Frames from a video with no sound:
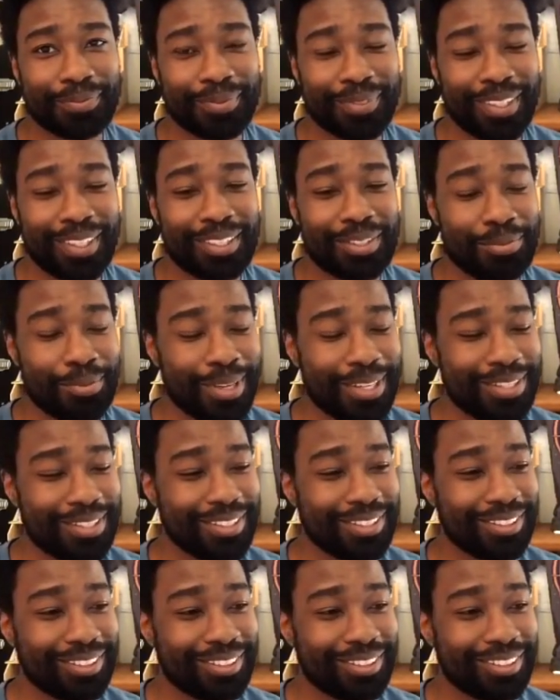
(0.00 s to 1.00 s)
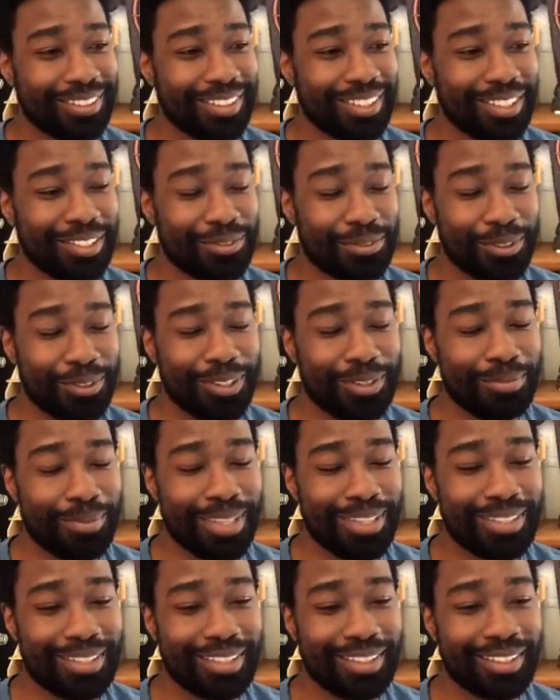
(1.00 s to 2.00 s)
that's amazing. It's really
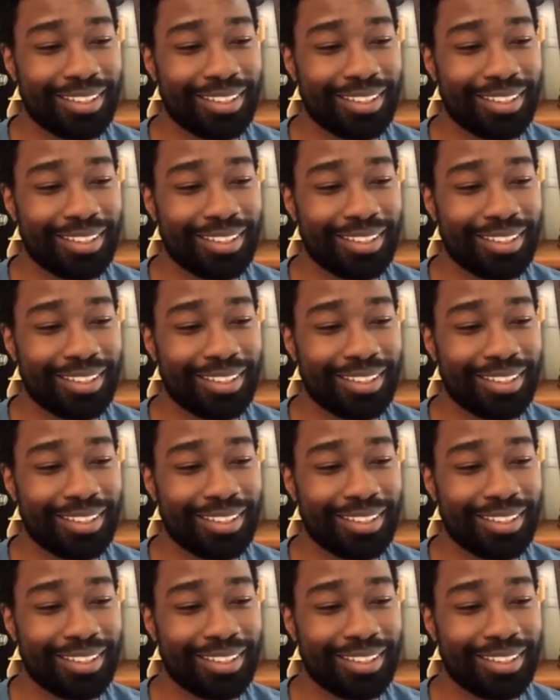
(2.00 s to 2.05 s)
amazing.